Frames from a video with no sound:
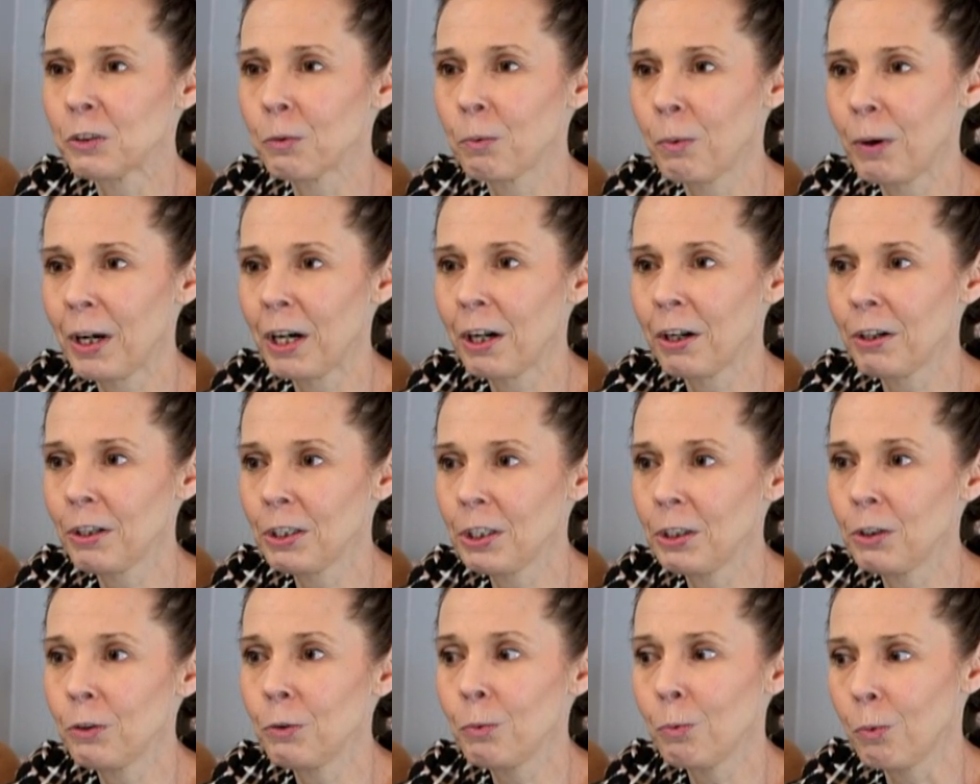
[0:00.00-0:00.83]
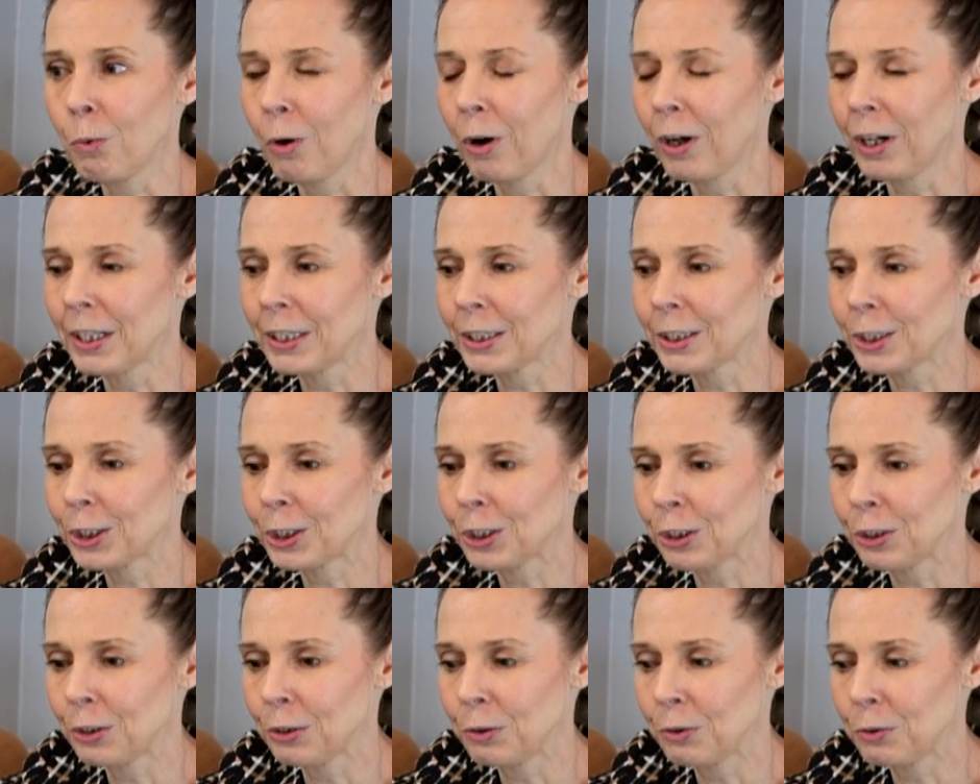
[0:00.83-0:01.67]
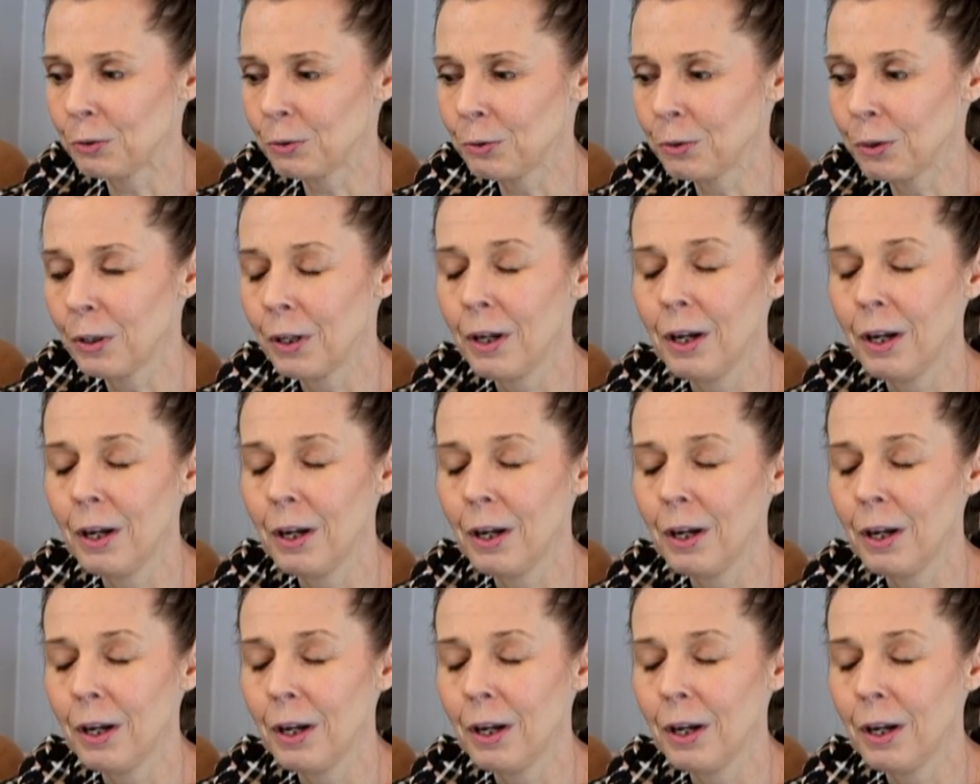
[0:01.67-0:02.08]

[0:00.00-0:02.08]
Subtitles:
where you want to